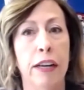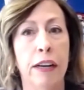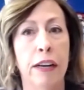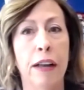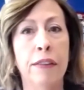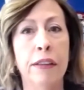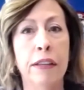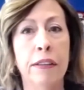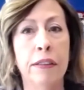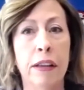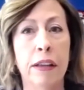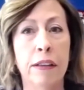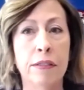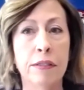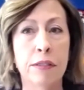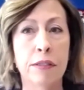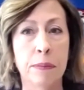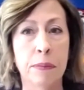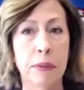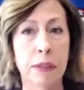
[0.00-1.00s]
I think that's
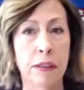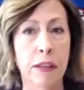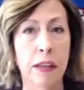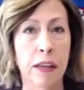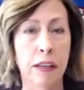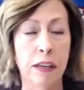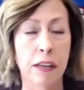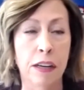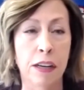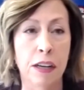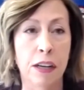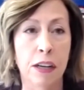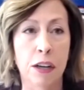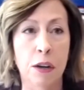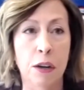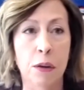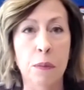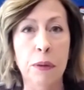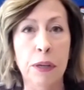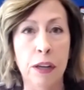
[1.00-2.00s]
something that
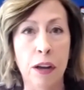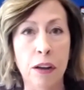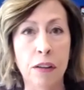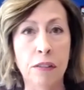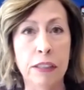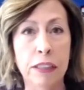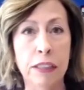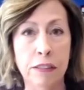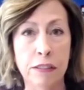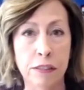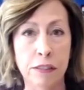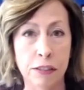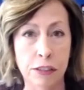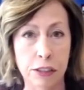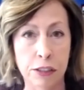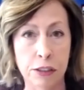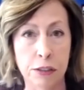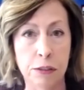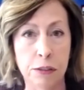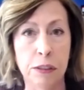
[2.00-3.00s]
we all need to
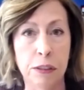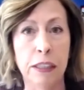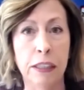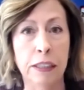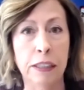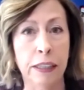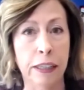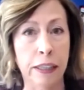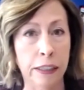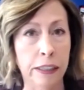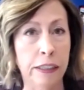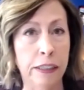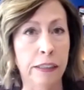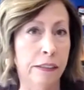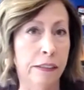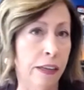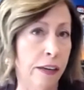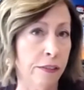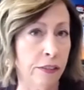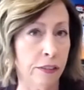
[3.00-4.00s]
do in any
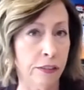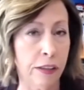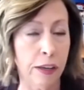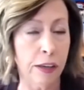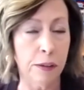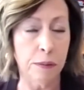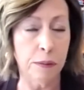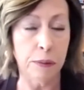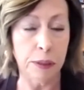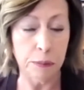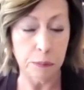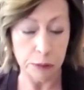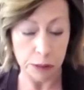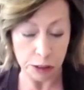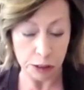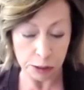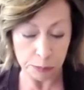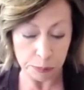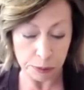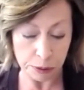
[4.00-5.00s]
endeavor that we
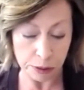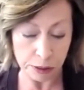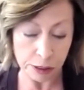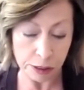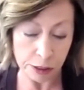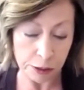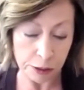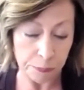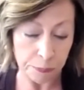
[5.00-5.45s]
wish to pursue.